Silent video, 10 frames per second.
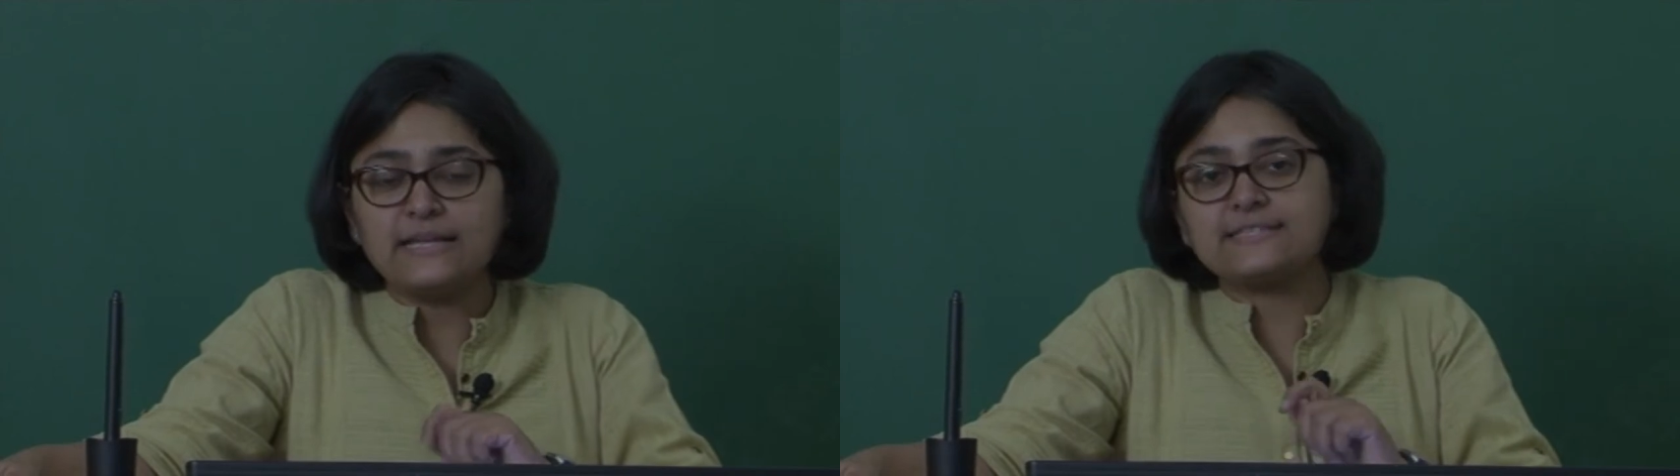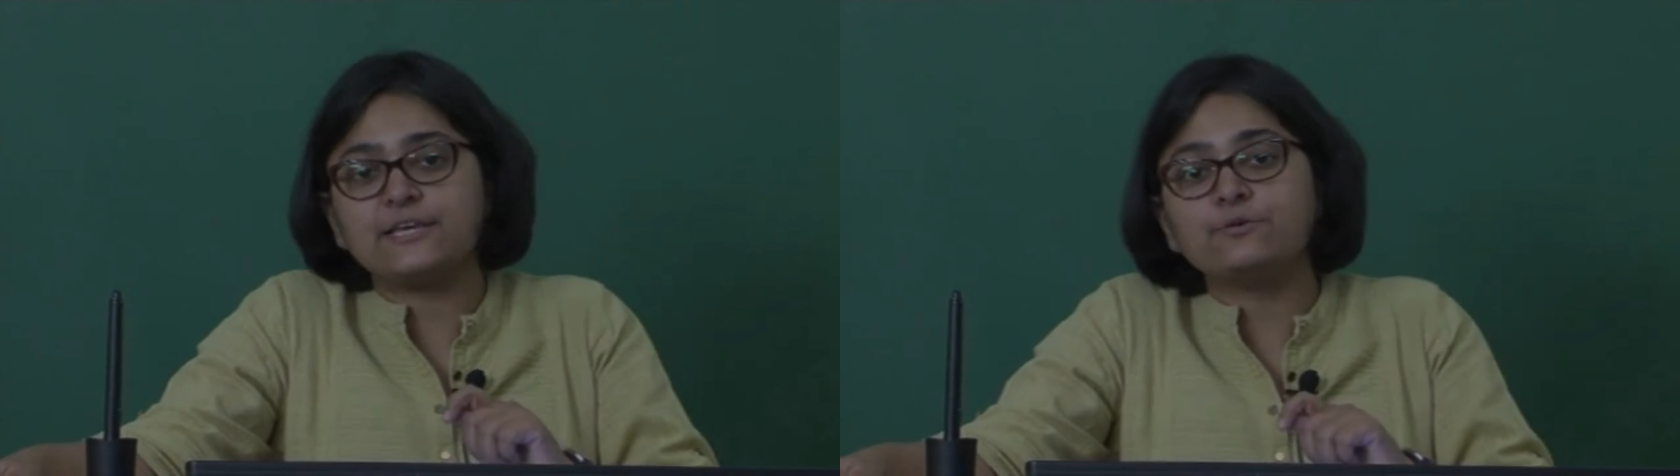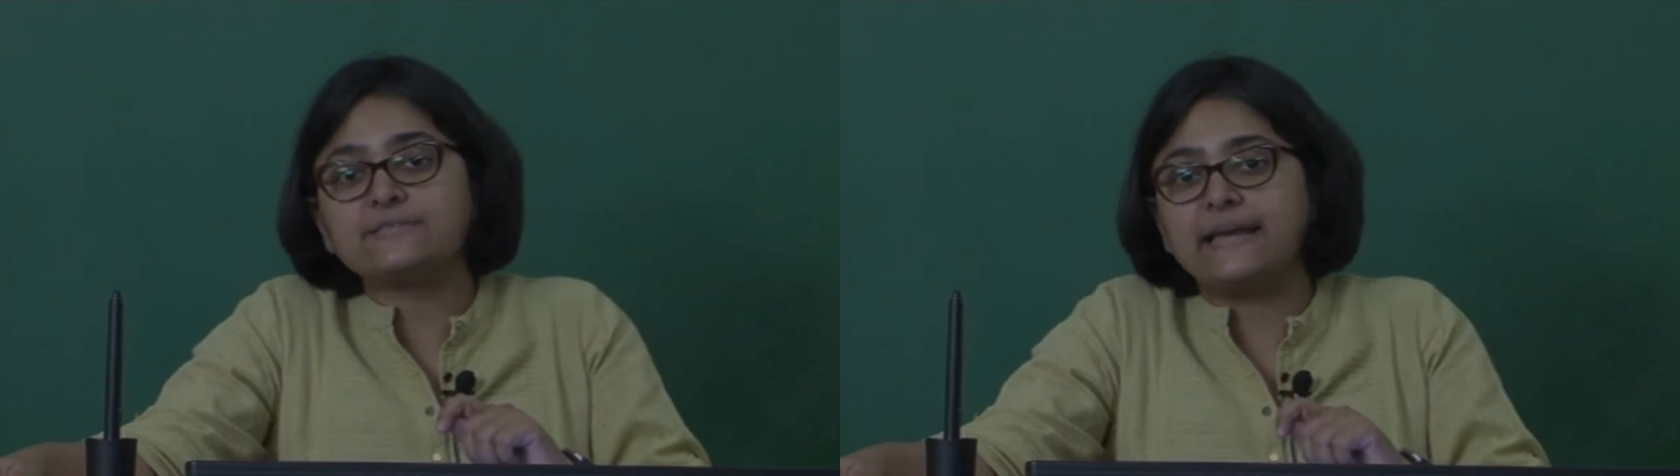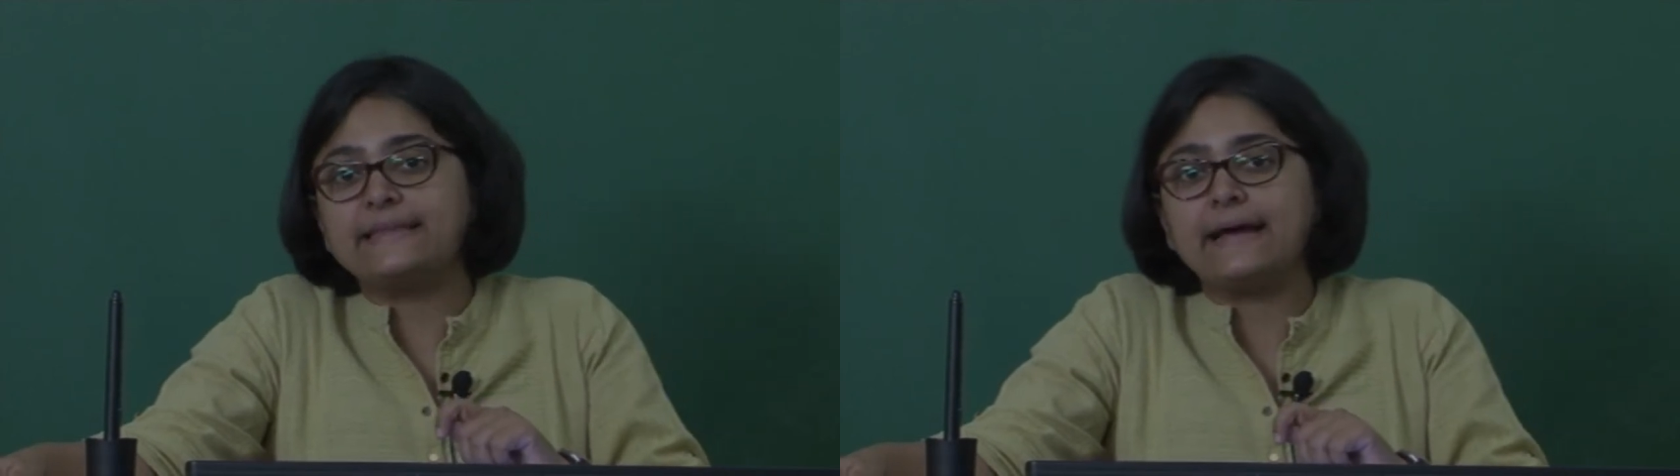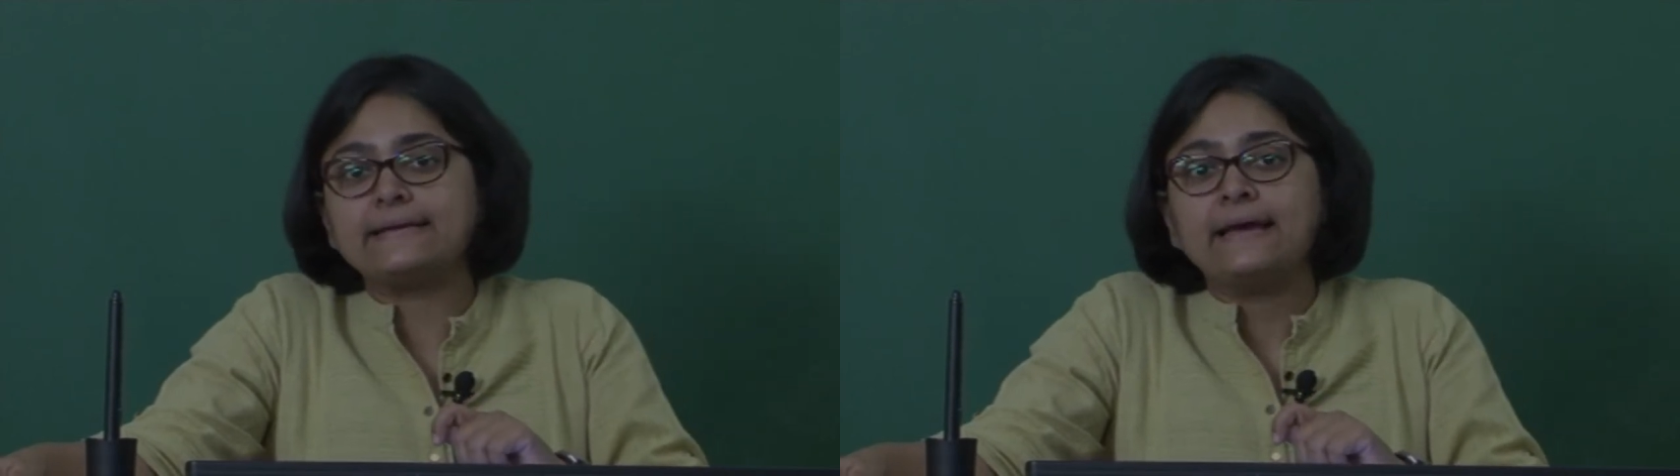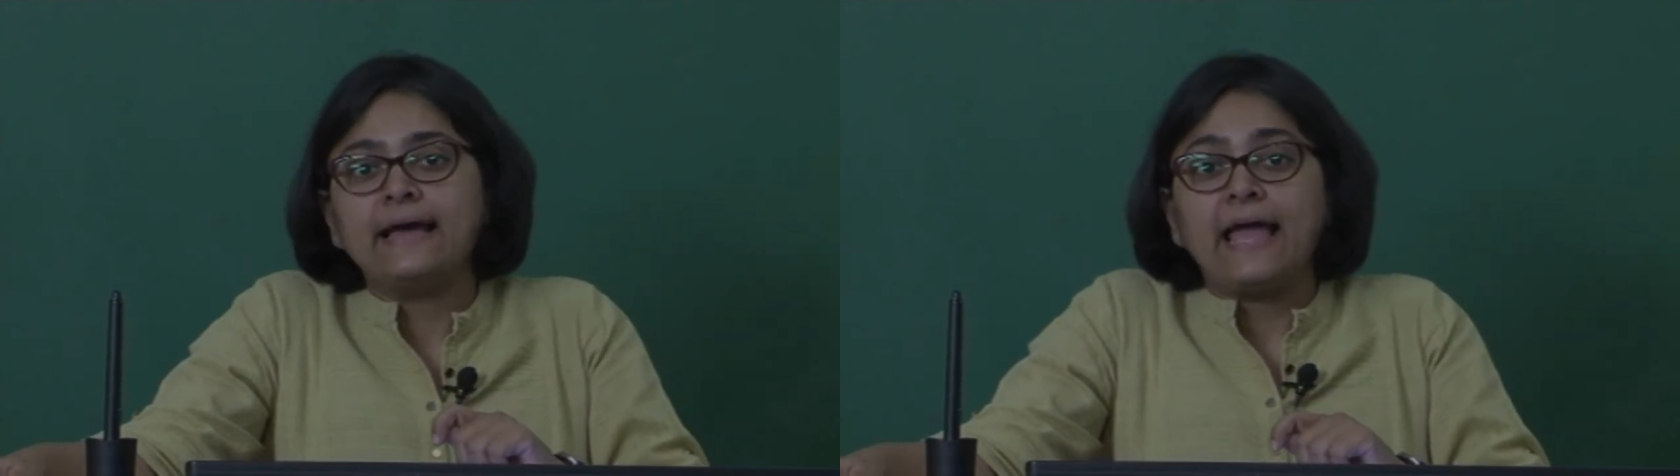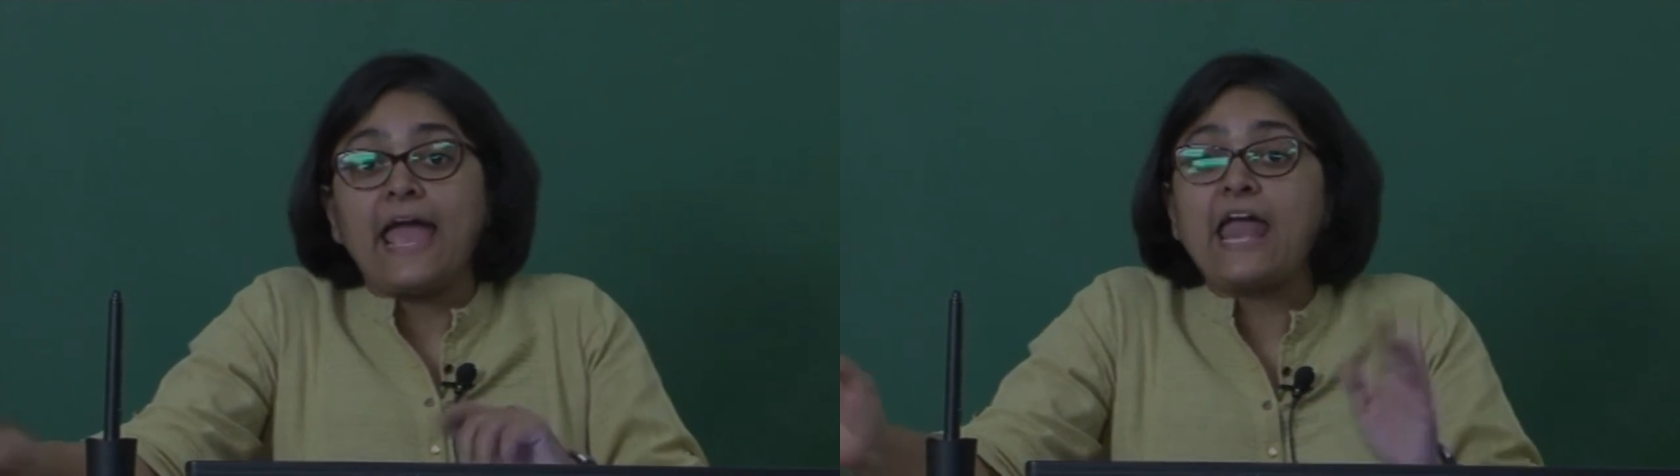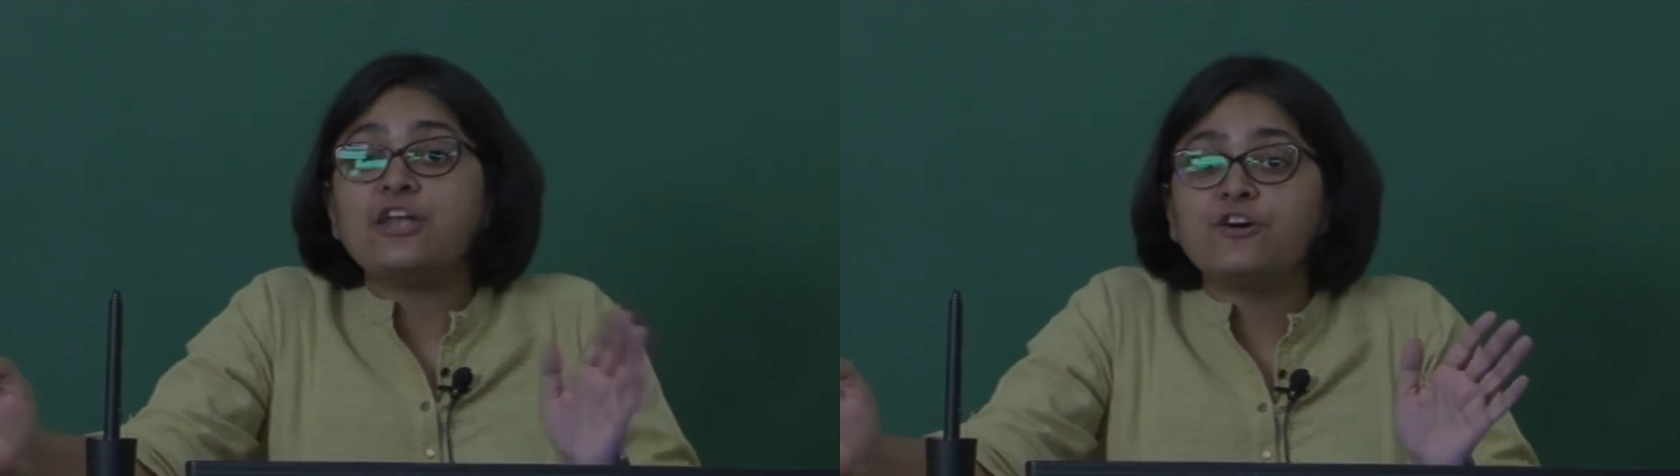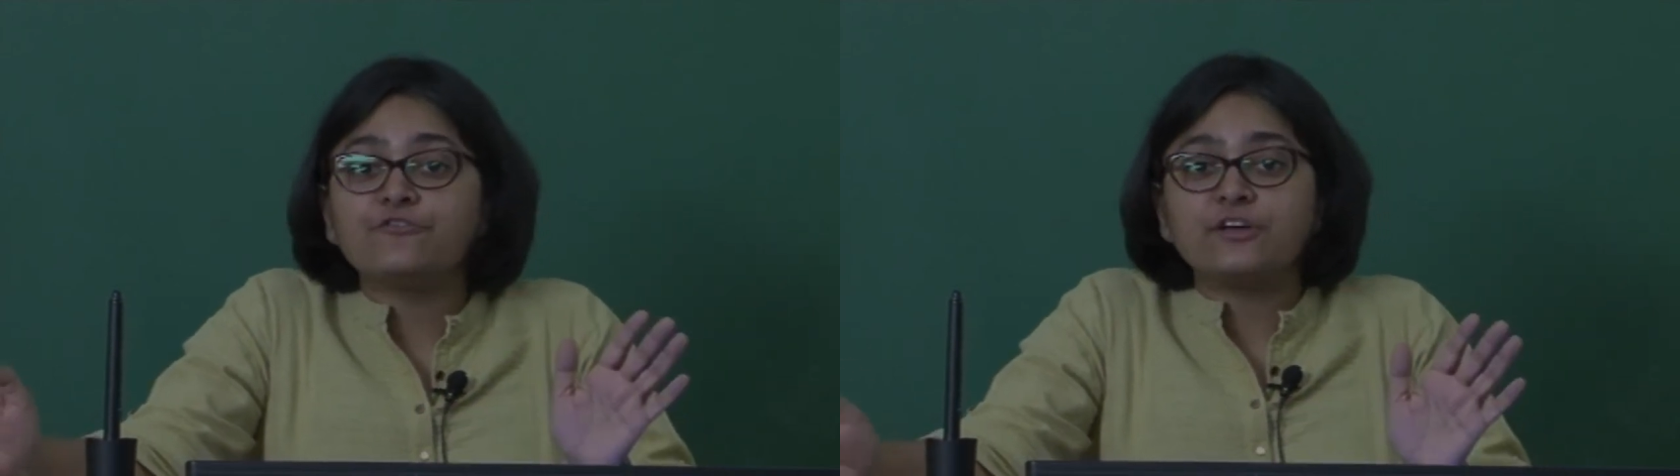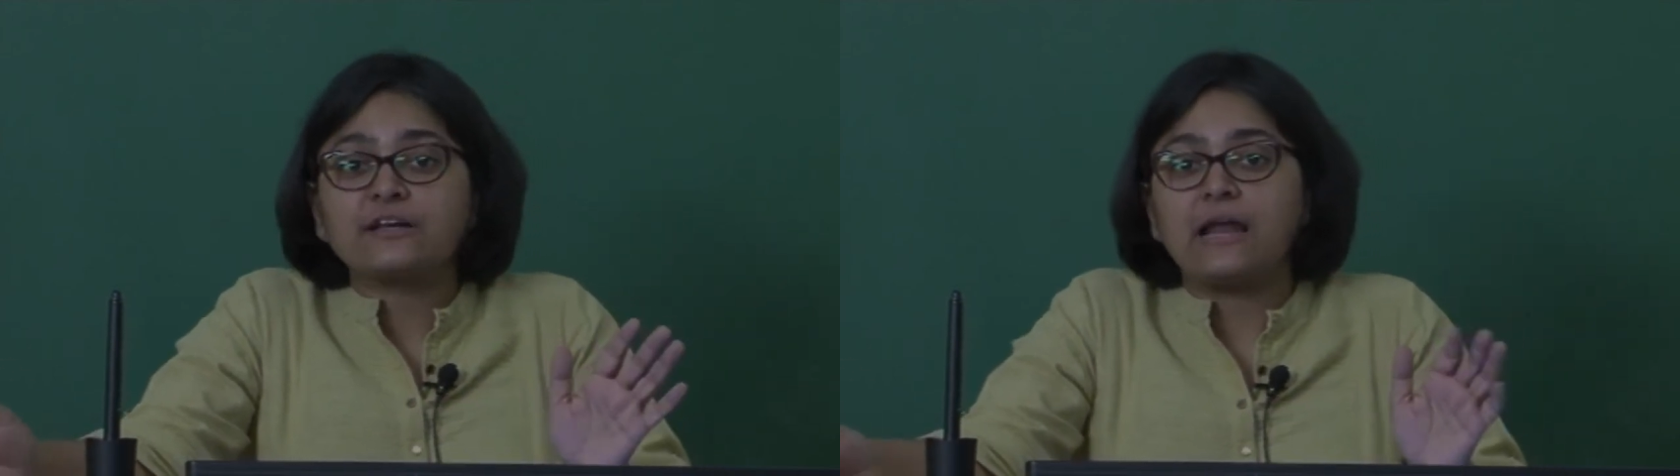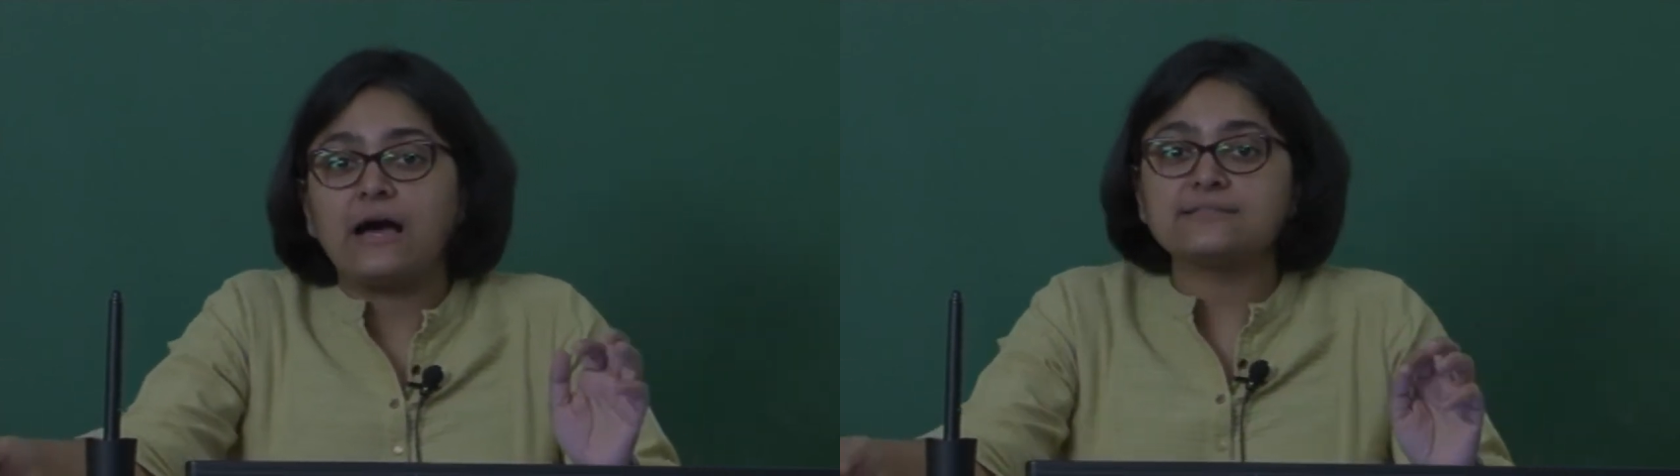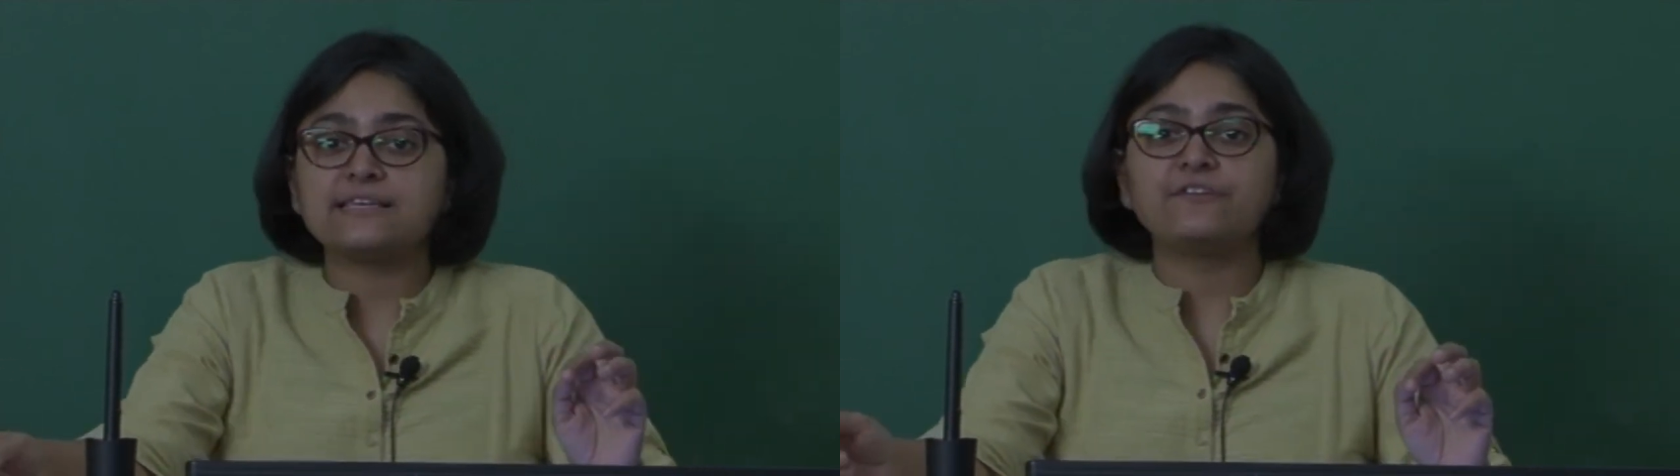Let us say you say that end of the class,